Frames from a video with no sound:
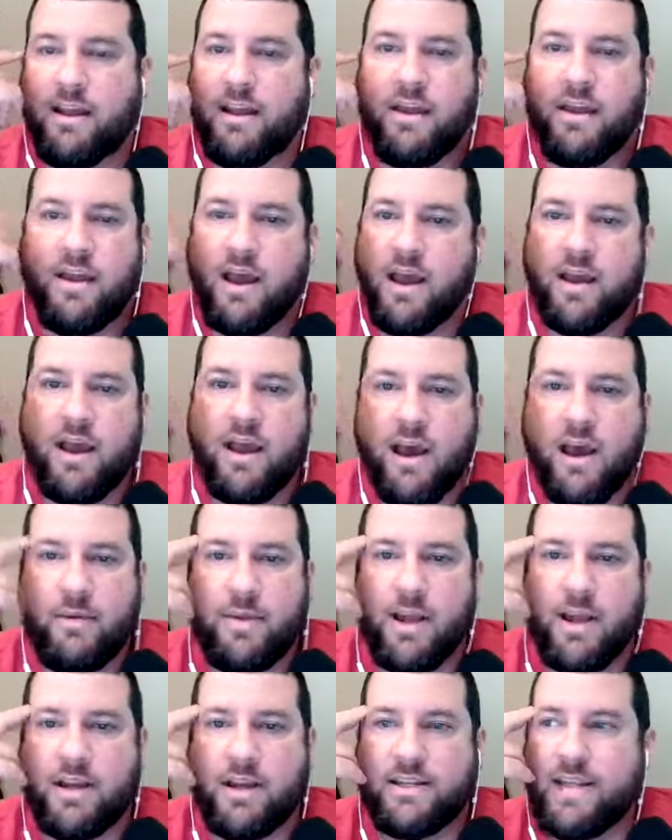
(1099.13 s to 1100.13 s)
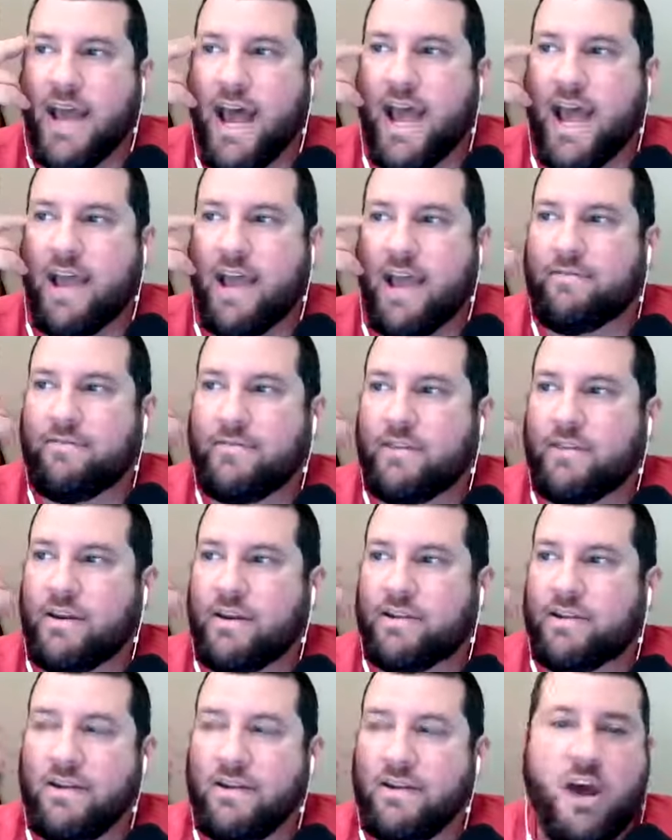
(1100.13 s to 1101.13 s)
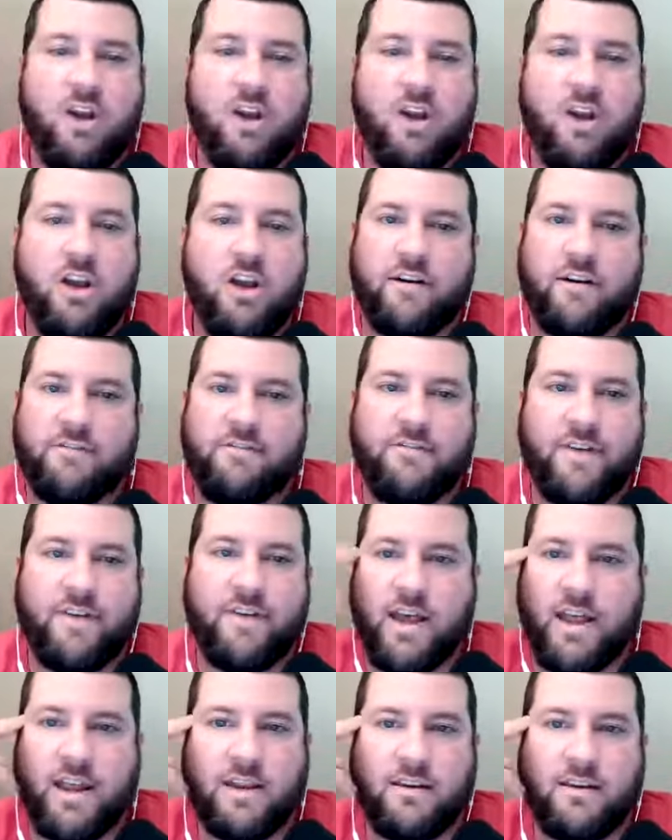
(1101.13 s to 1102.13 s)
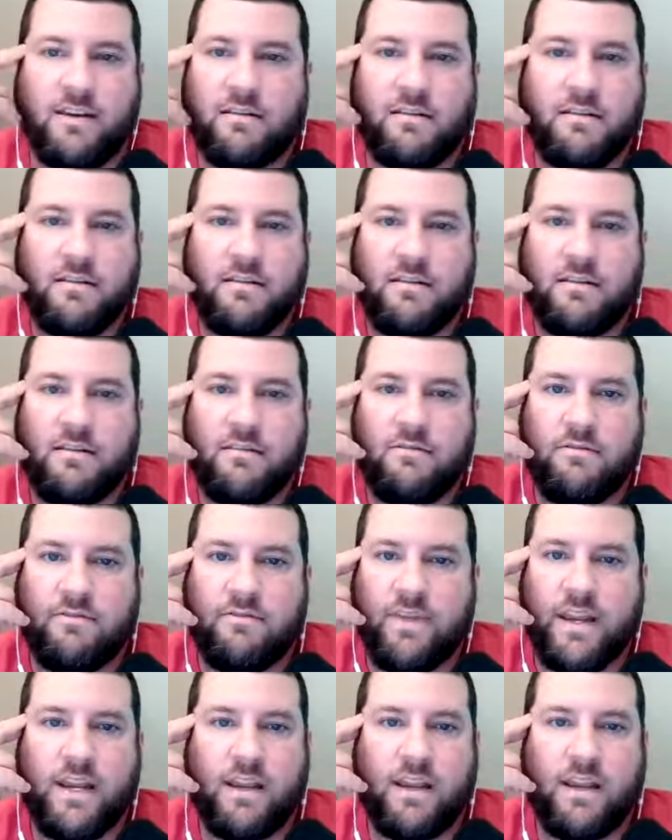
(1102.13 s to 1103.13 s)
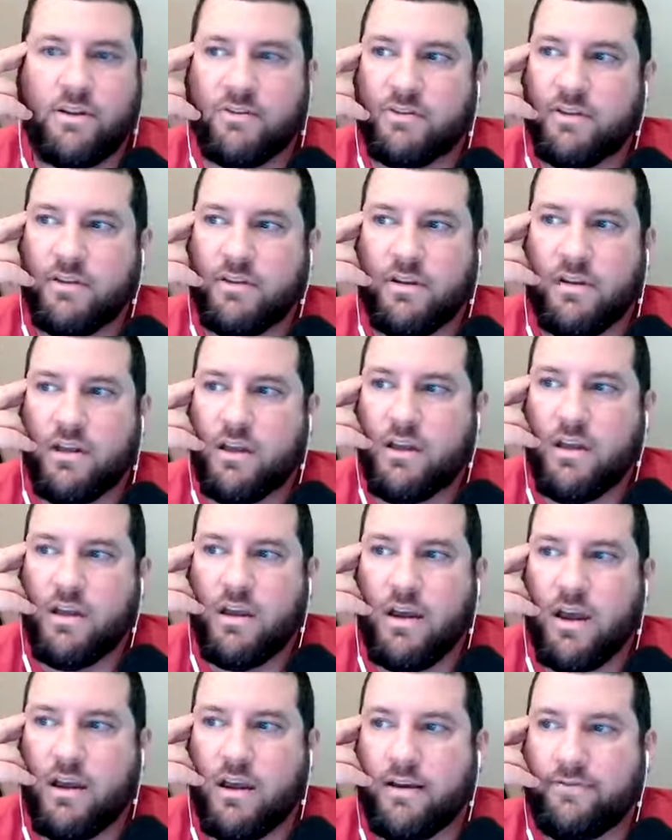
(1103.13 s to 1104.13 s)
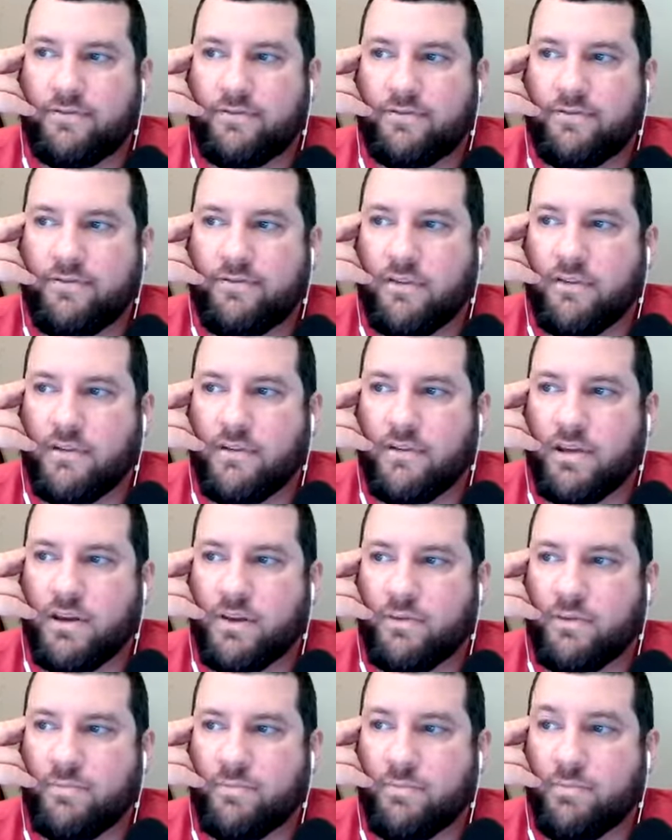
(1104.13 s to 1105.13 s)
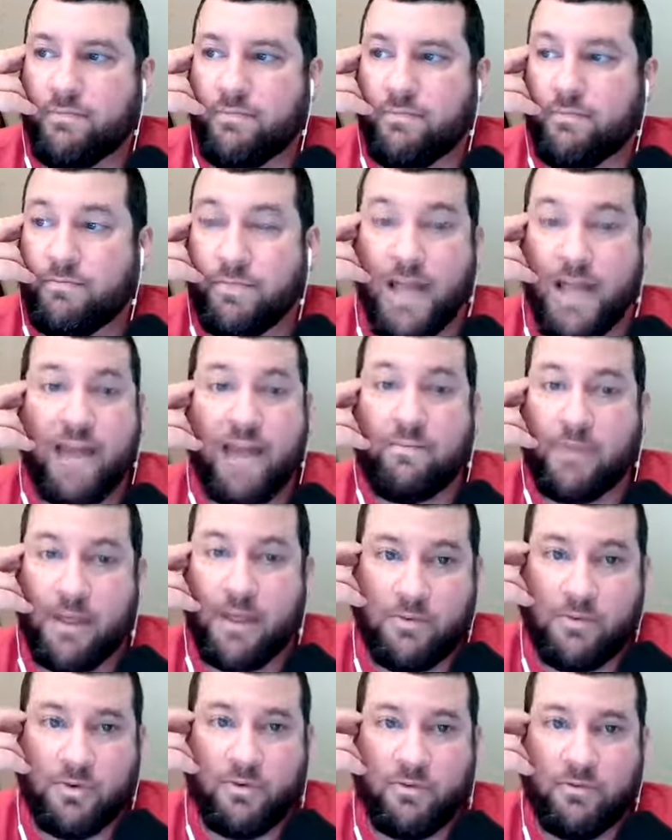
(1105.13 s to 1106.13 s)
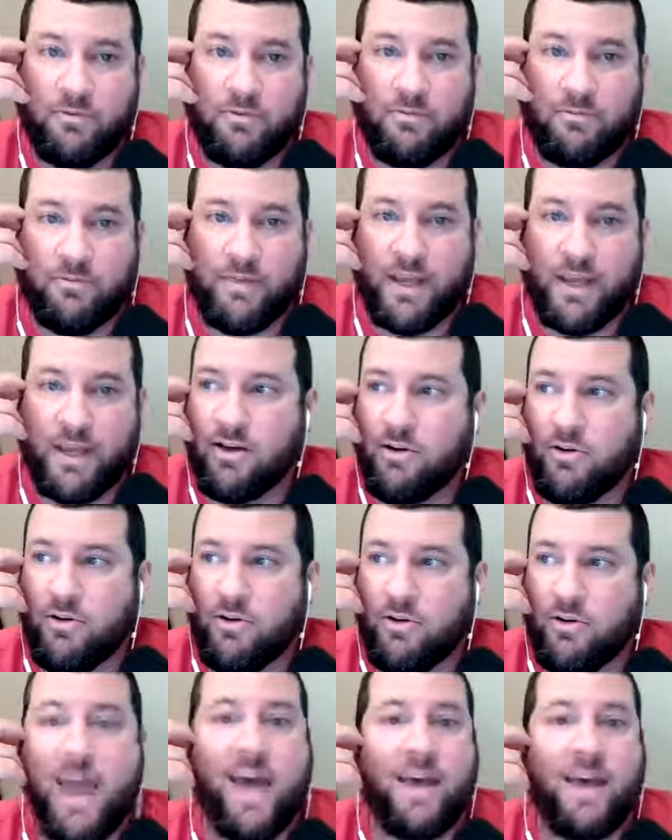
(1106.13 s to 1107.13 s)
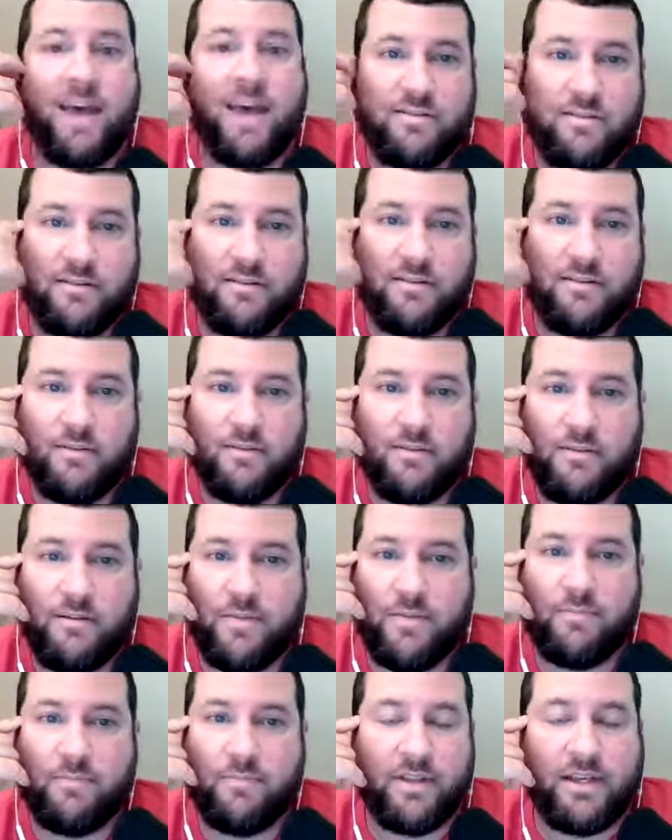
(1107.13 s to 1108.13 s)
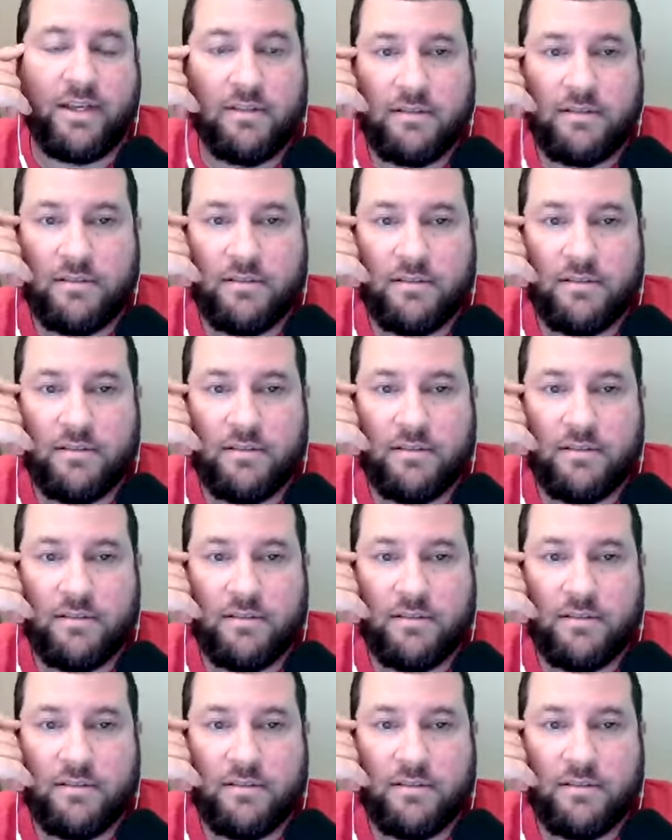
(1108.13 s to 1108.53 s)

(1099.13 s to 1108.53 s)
I'll be honest, it is not hard to find videos of, you know, black people being harassed by police